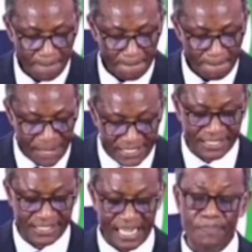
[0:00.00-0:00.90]

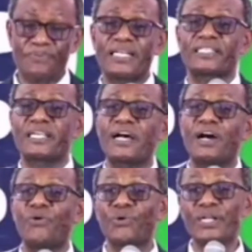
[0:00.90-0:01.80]
personal practical
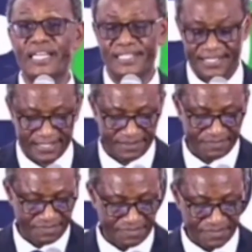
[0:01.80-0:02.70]
holiness.
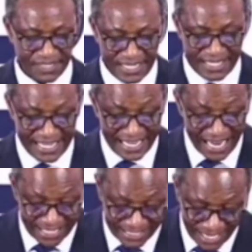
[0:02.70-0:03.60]
In our
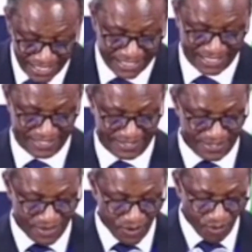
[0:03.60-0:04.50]
church,
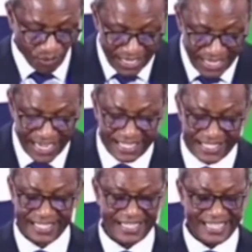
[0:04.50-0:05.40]

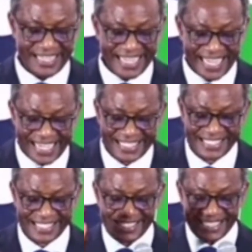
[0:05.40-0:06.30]
holiness is
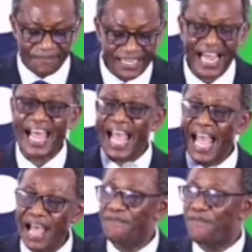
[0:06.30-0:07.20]
something that
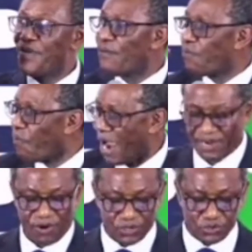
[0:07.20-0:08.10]
everyone
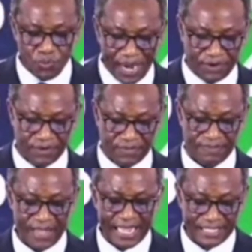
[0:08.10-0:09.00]
ought to work on.
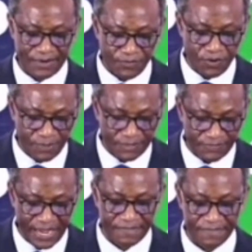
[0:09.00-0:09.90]
Item
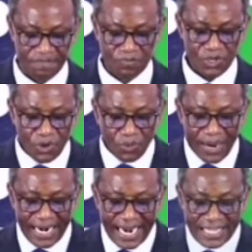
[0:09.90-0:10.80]
4.5.
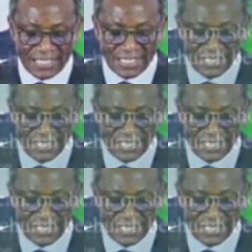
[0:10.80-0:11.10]
Whereas it